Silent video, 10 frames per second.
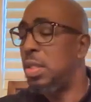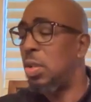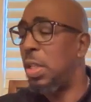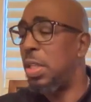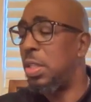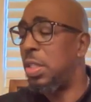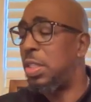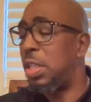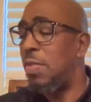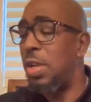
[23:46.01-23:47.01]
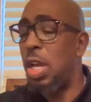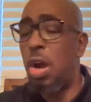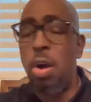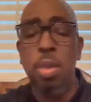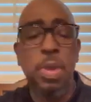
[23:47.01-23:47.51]
So the, the
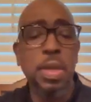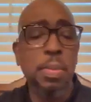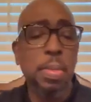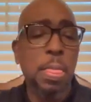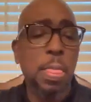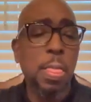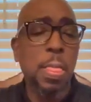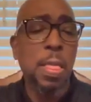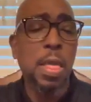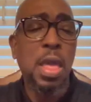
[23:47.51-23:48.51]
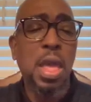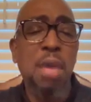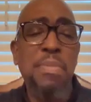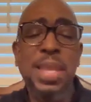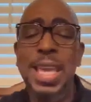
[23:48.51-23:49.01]
Syrian army
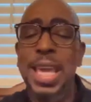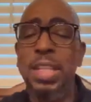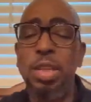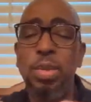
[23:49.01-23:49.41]
began